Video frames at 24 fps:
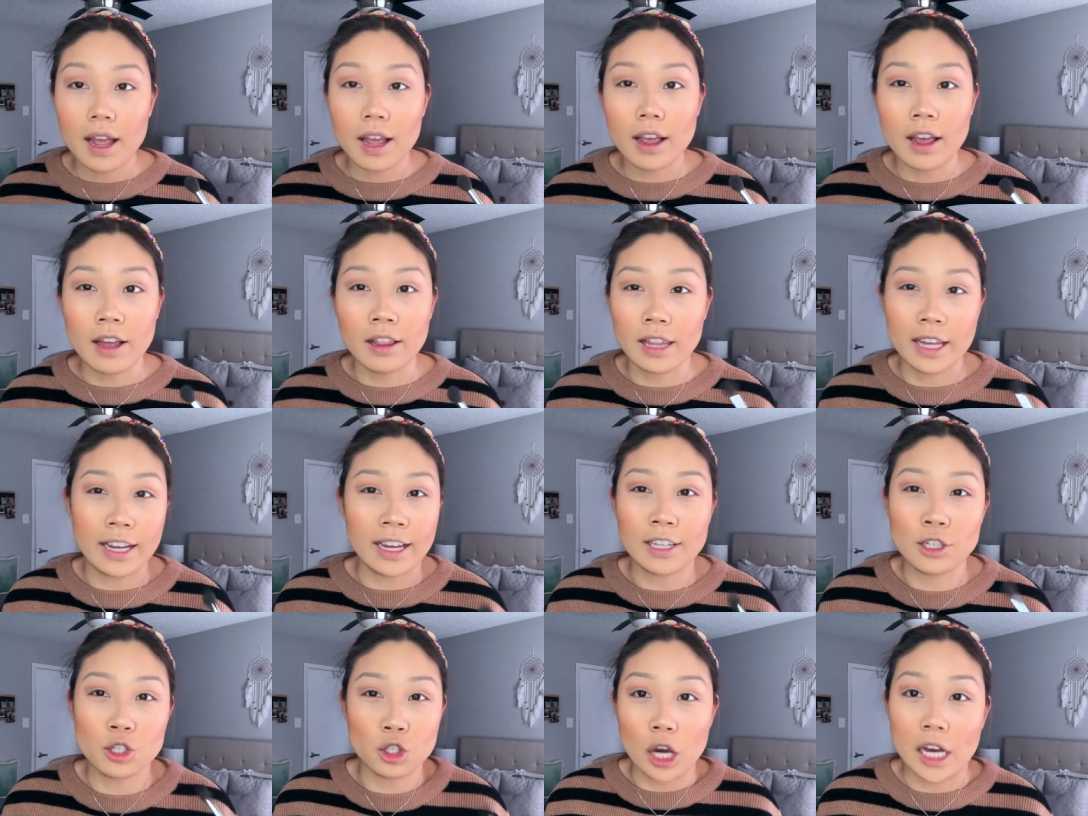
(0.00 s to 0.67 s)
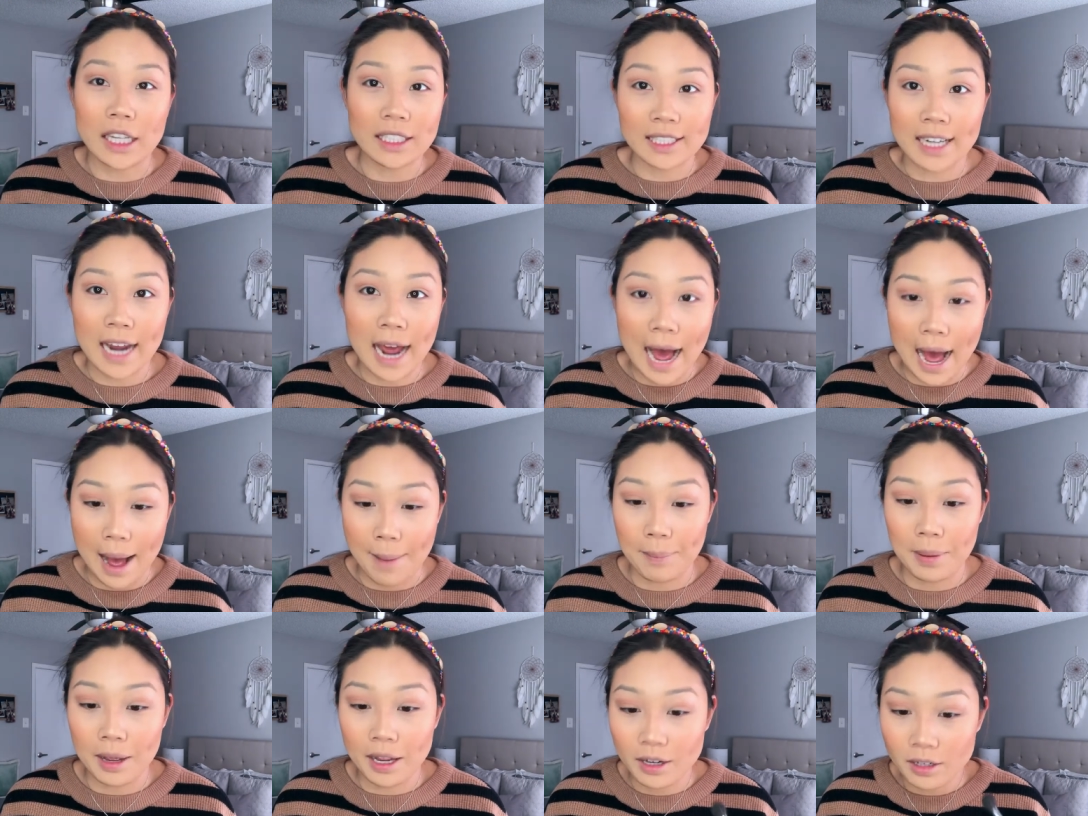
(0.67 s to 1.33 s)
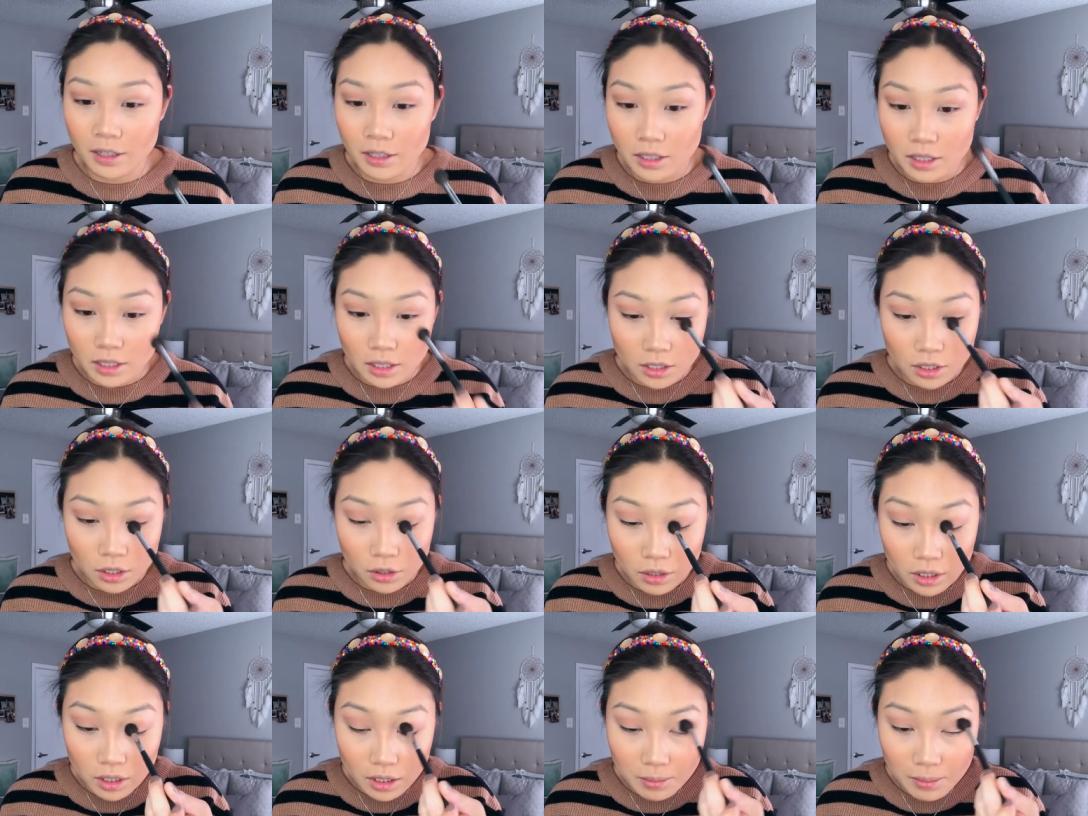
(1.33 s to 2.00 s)
it like it just happened,
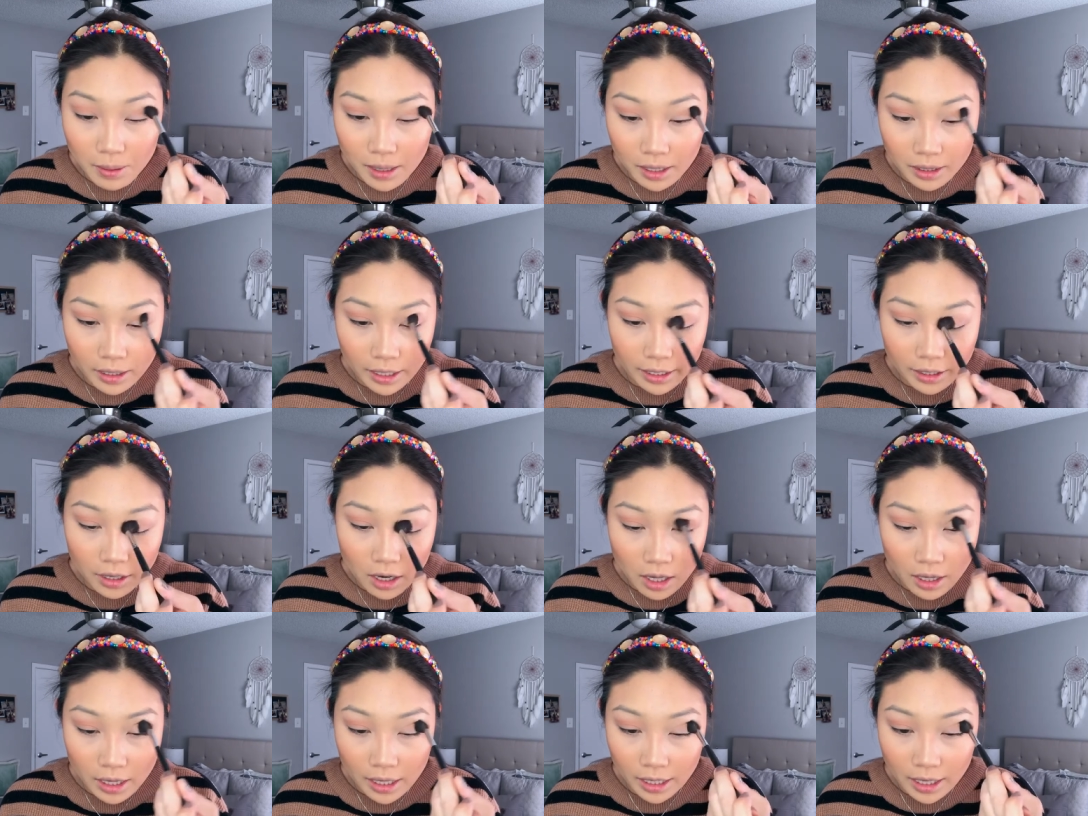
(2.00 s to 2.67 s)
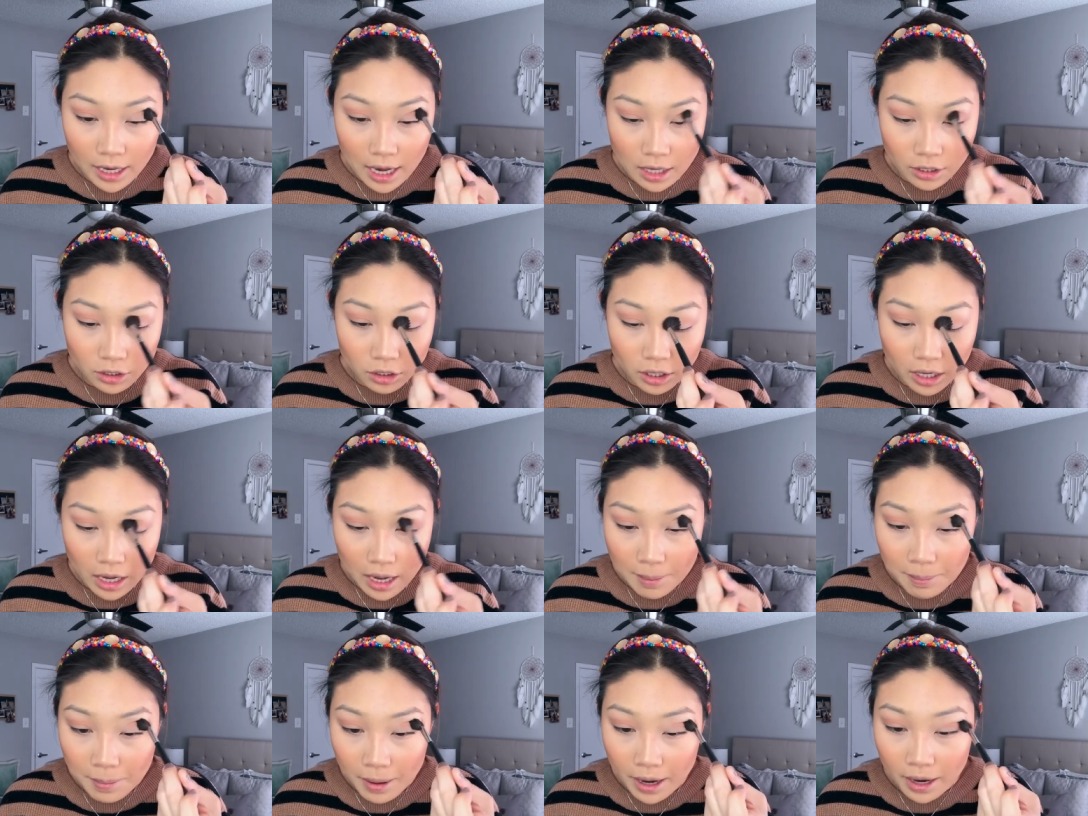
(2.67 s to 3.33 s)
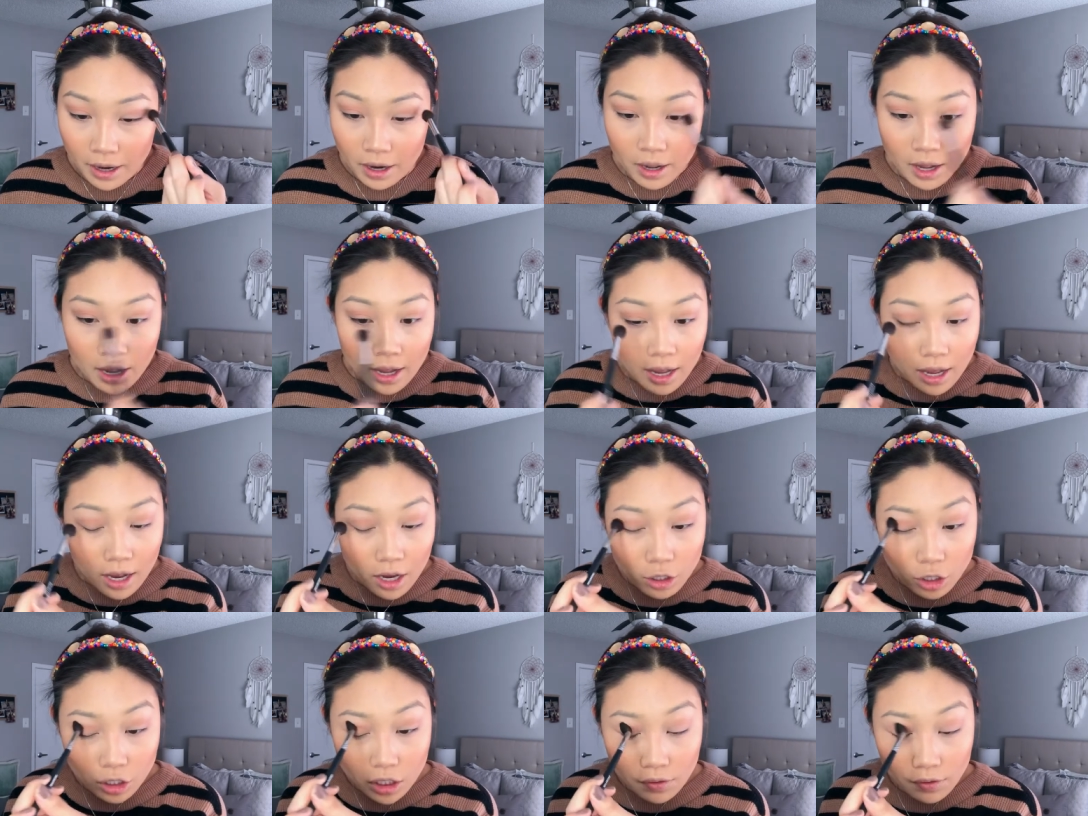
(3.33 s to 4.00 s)
so to speak. Like not like yesterday, but
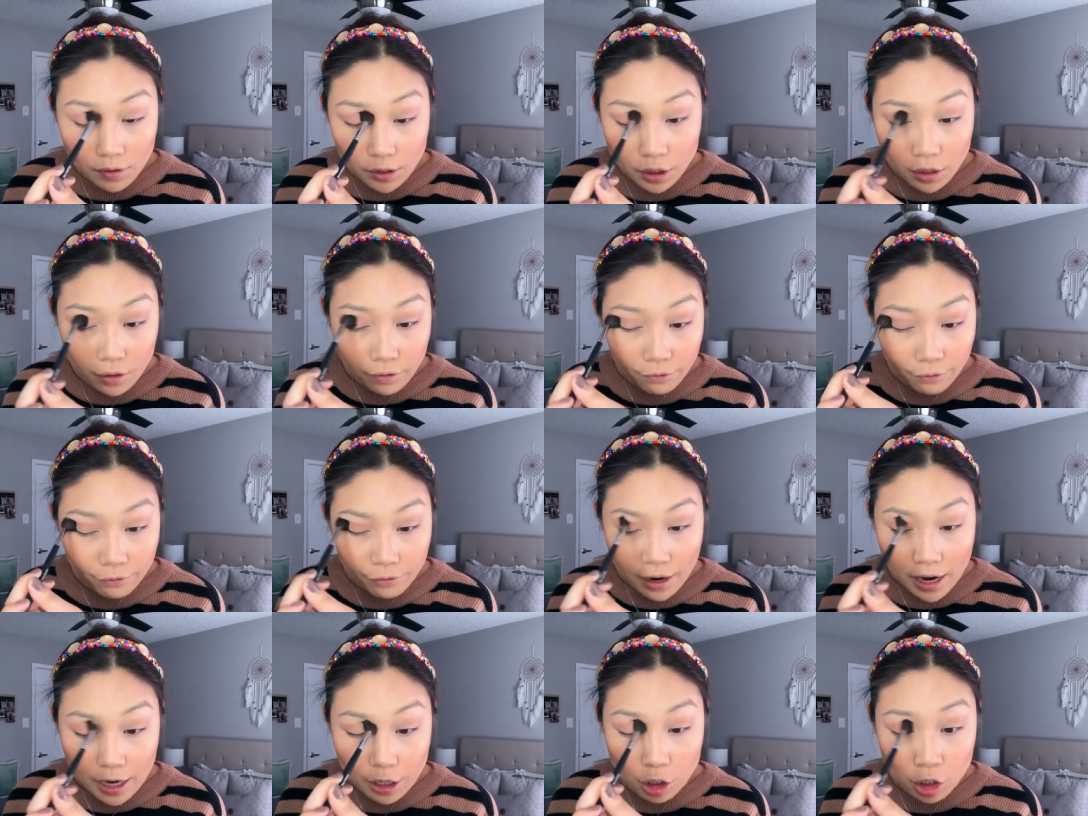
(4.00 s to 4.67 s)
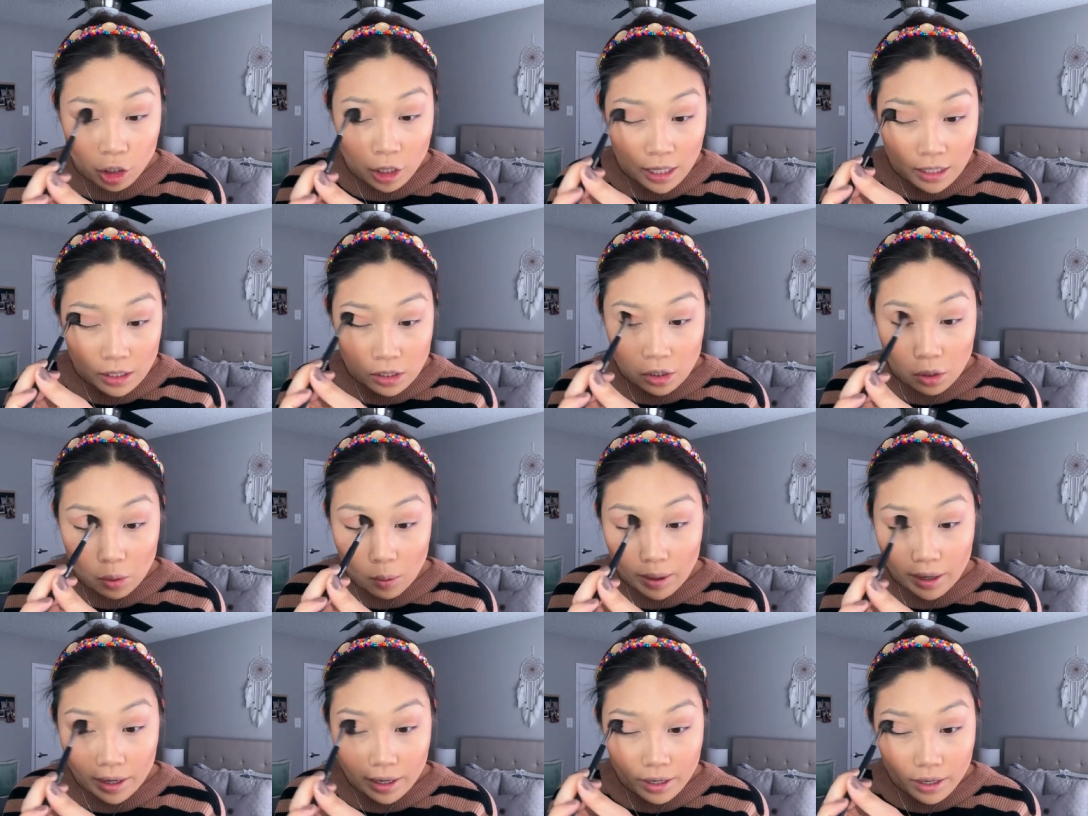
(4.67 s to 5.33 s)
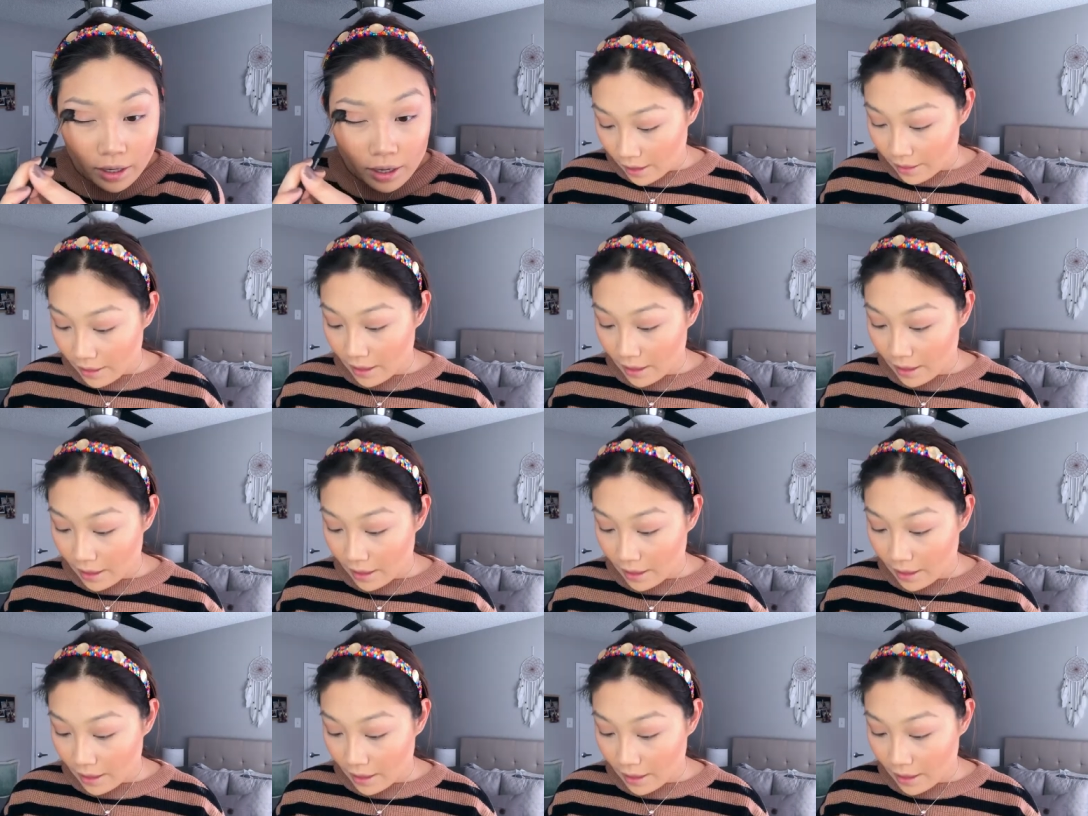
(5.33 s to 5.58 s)
it just feels so fresh. That's the word.